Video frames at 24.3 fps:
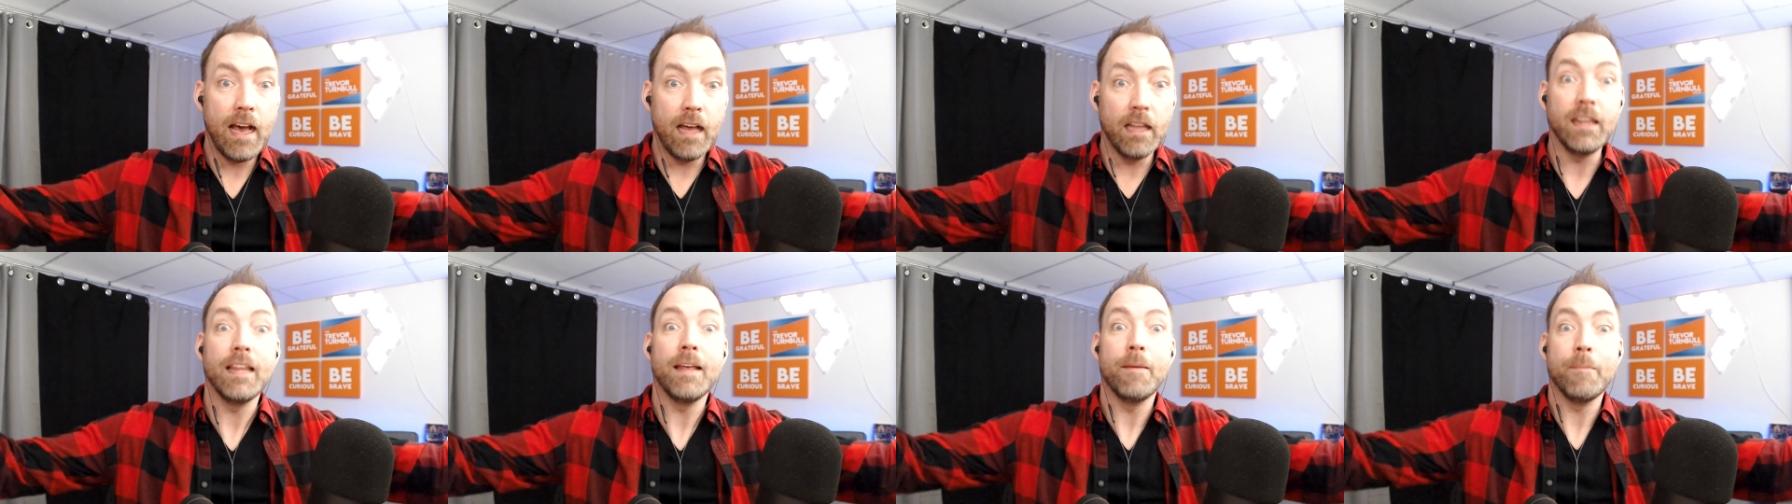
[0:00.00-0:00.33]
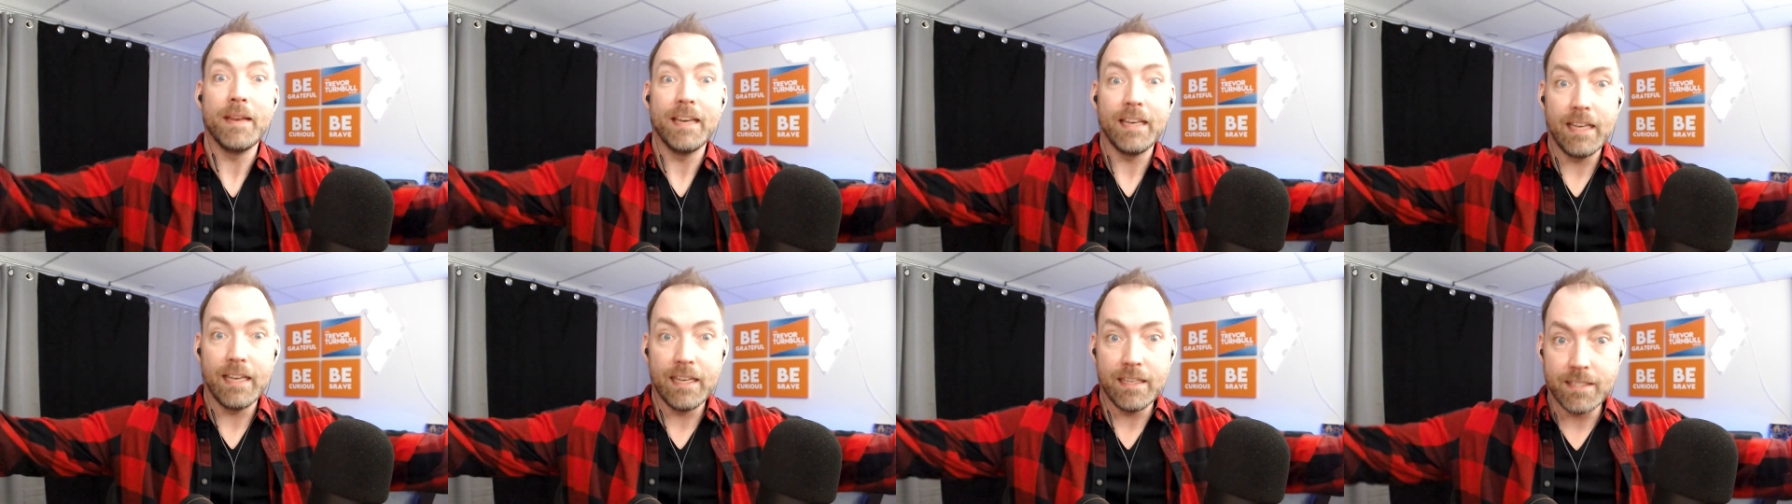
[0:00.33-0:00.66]
a
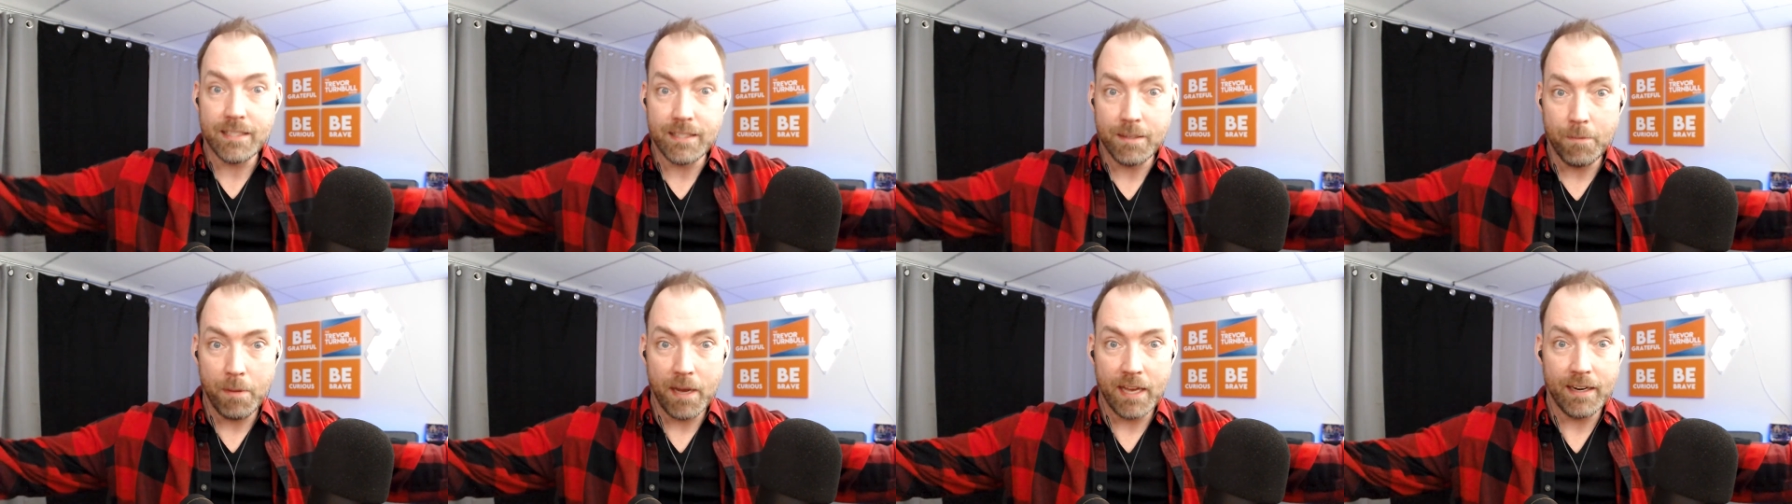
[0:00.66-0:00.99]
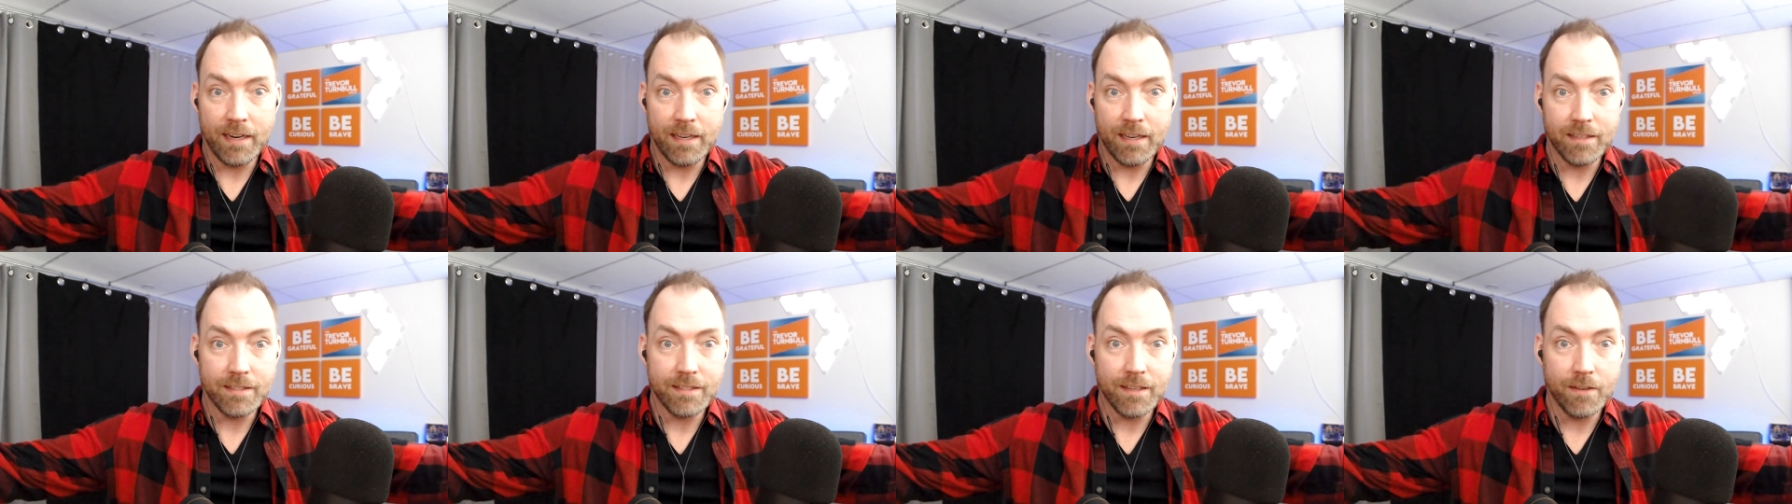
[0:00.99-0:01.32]
limitless
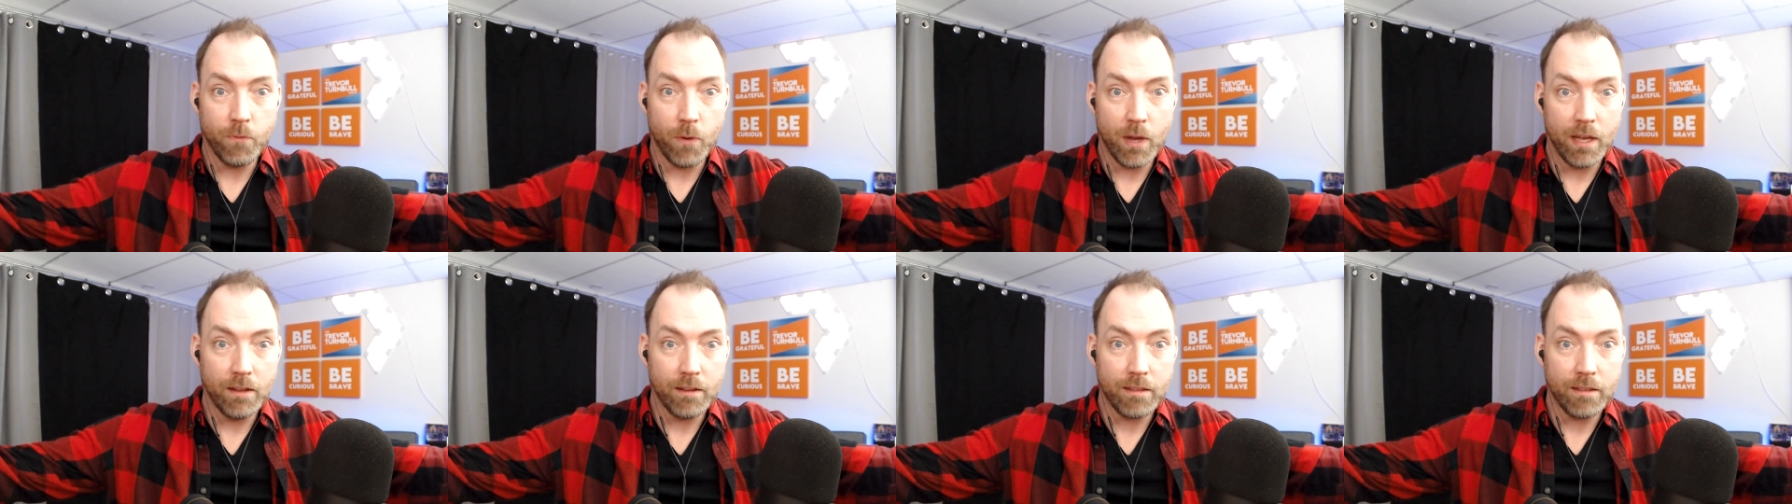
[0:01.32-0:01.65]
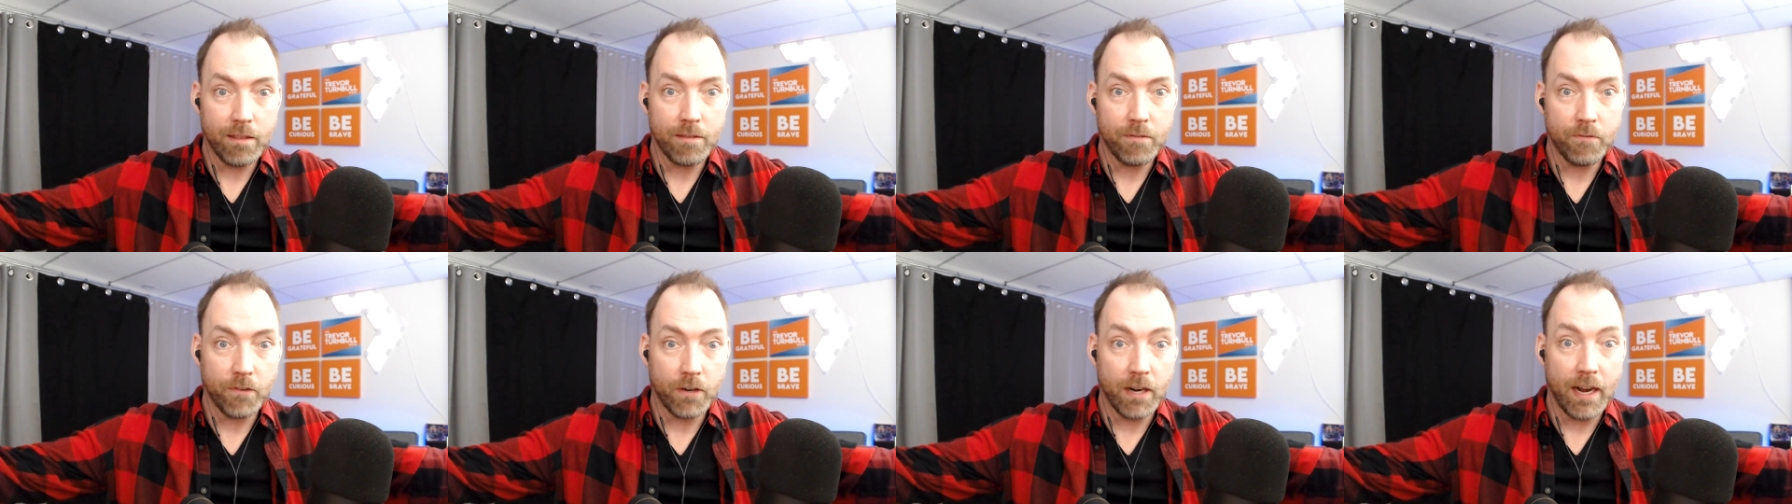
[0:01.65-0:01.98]
abundance of
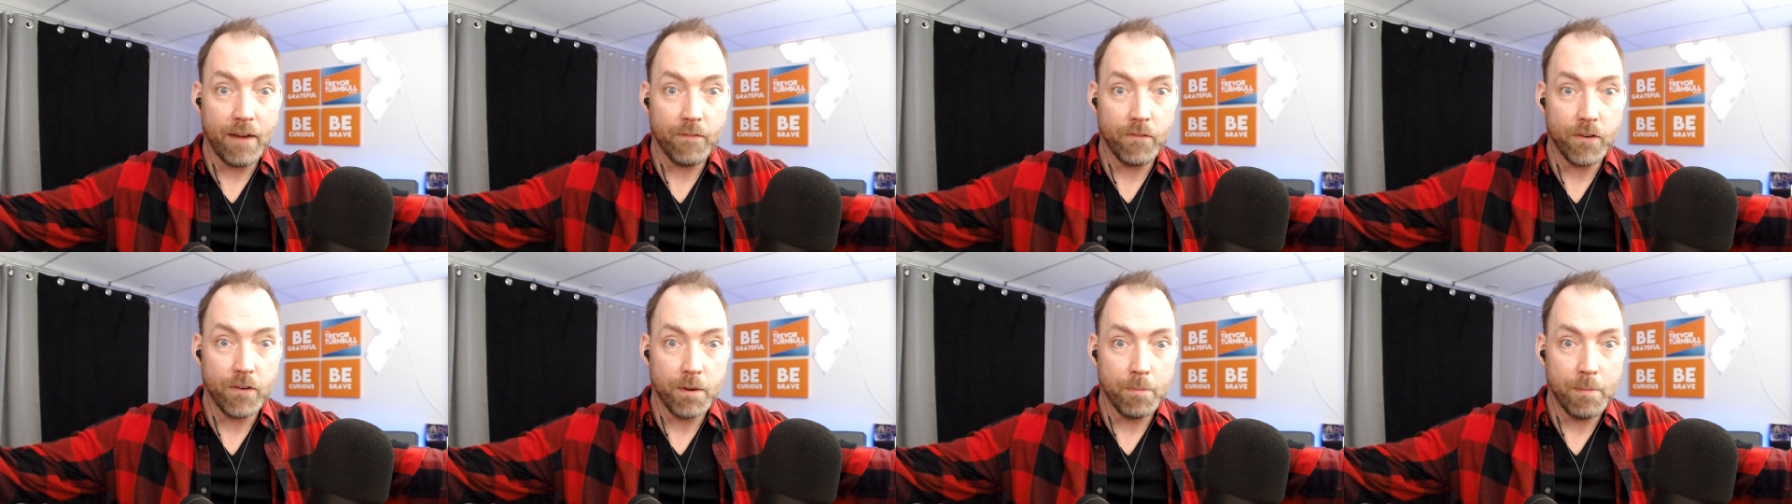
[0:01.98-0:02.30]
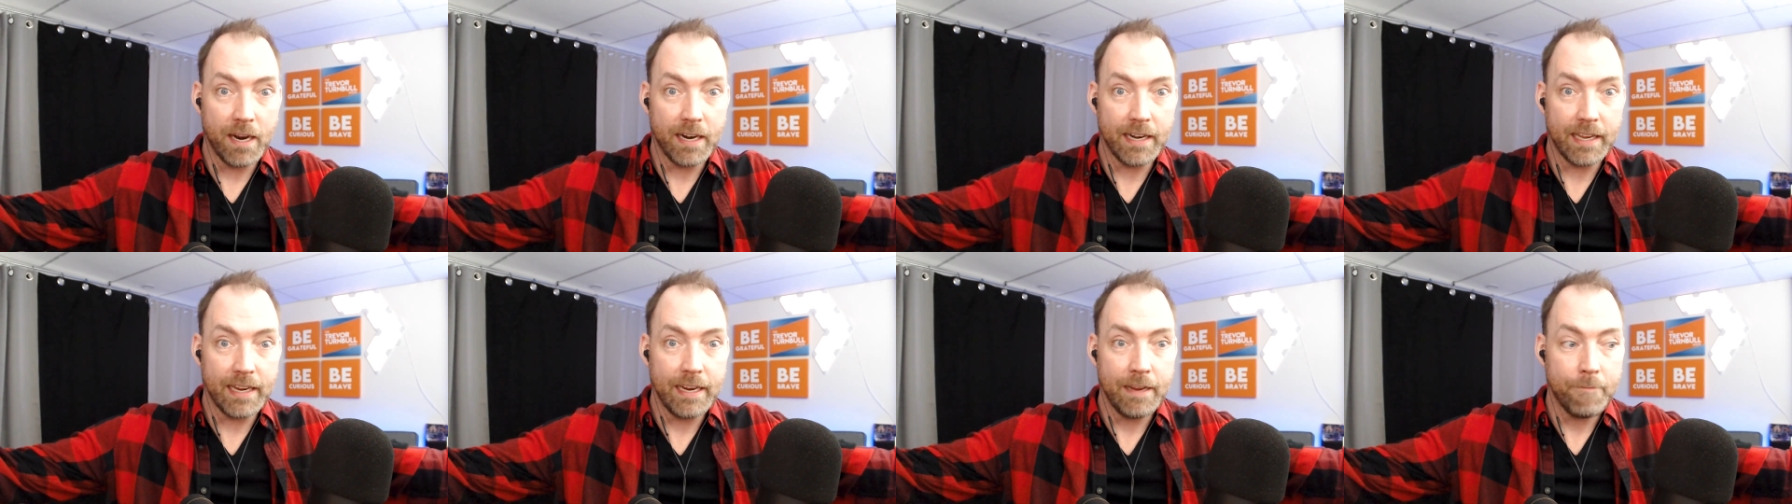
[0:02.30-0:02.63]
wealth for
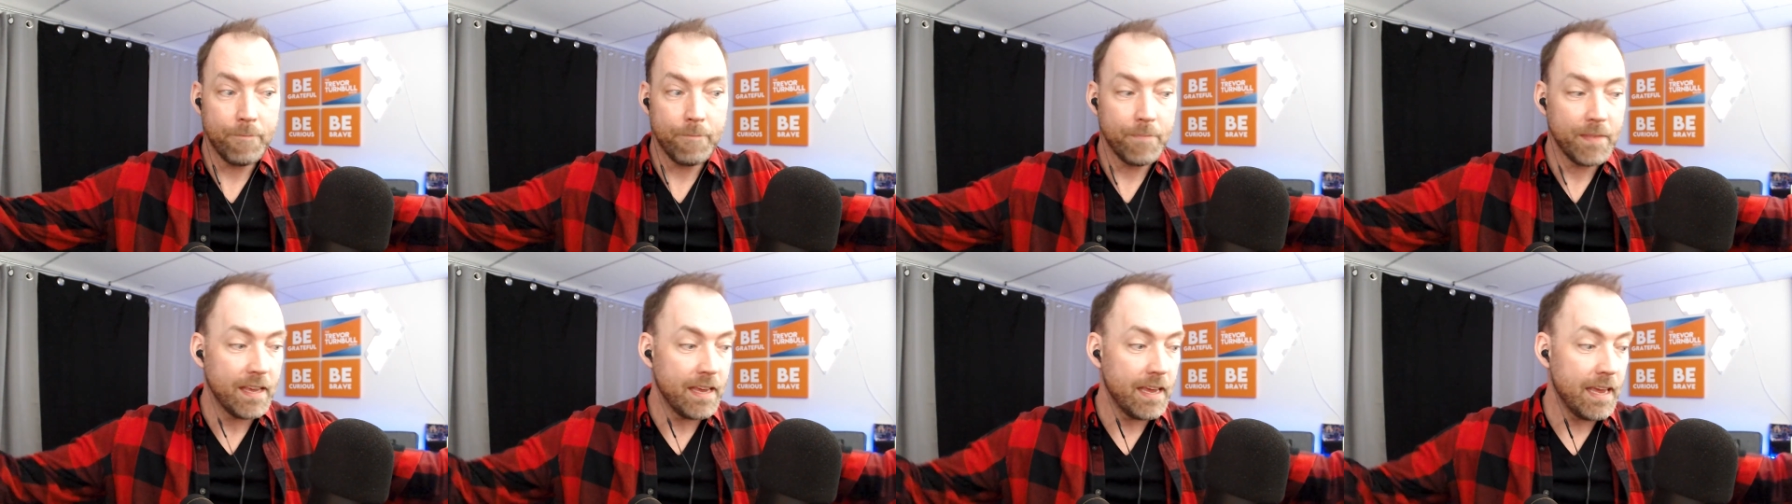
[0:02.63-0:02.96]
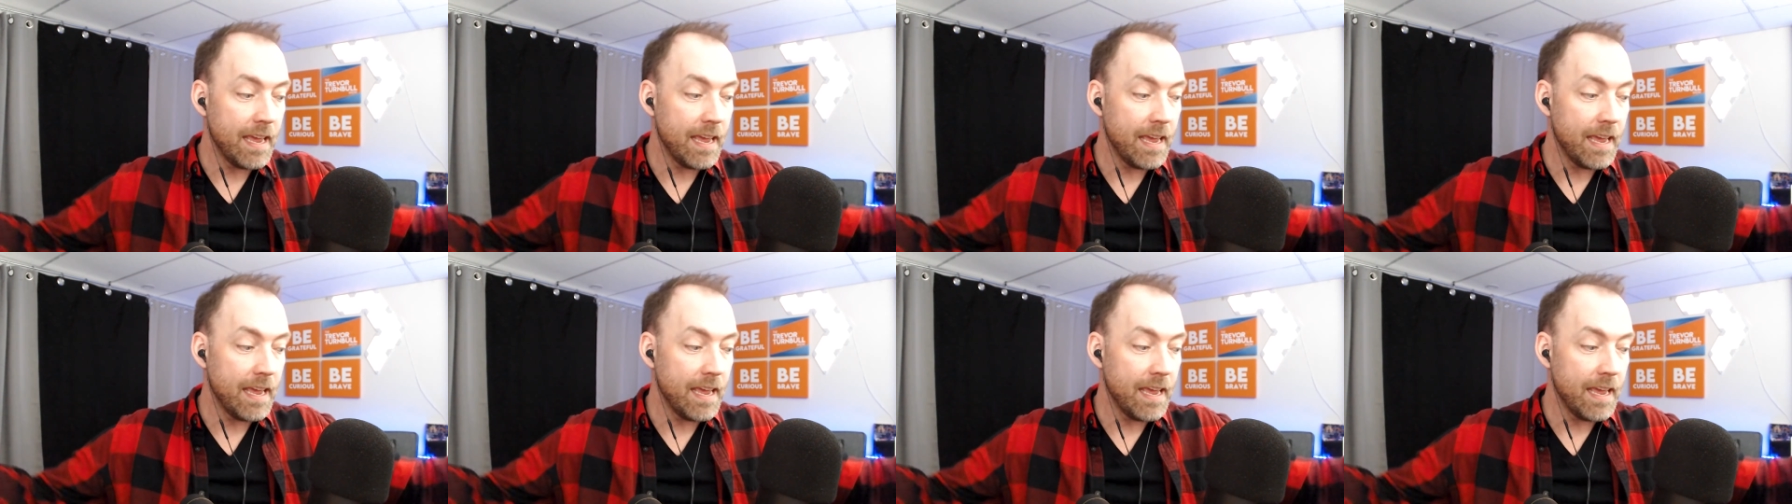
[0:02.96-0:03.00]
everybody.